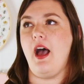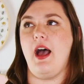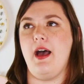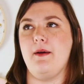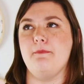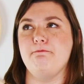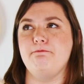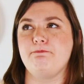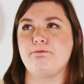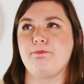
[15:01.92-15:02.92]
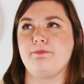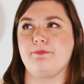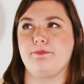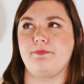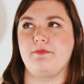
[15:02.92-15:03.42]
And
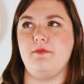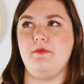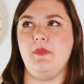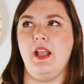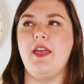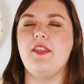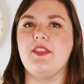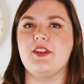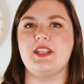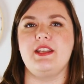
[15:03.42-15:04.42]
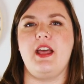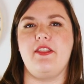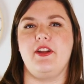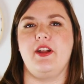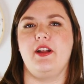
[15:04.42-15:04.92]
then there's
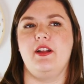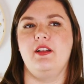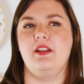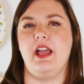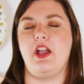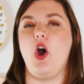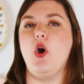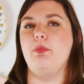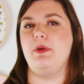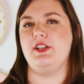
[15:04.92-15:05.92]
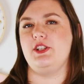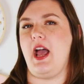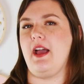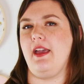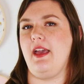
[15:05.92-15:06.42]
another like open
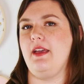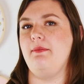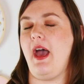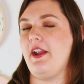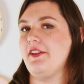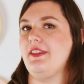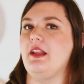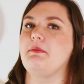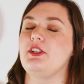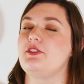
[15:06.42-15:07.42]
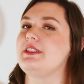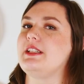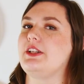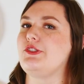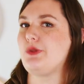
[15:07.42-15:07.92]
jacket pattern that I'm
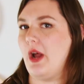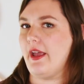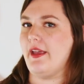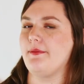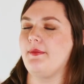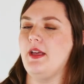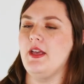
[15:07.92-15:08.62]
interested in trying.